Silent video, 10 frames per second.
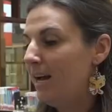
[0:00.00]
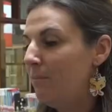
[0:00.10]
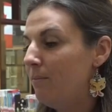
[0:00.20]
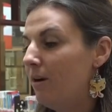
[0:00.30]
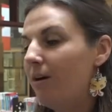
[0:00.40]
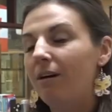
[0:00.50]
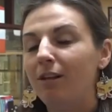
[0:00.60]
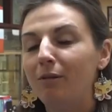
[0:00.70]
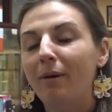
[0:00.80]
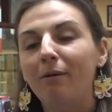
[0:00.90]
I'm
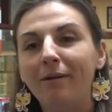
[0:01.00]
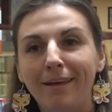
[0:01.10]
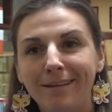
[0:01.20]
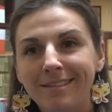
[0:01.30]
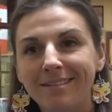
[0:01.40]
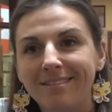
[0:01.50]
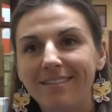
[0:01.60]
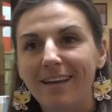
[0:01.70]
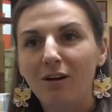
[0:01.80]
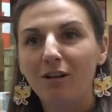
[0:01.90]
all about kids
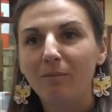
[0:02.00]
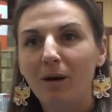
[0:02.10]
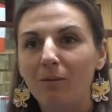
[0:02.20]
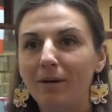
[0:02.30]
and all about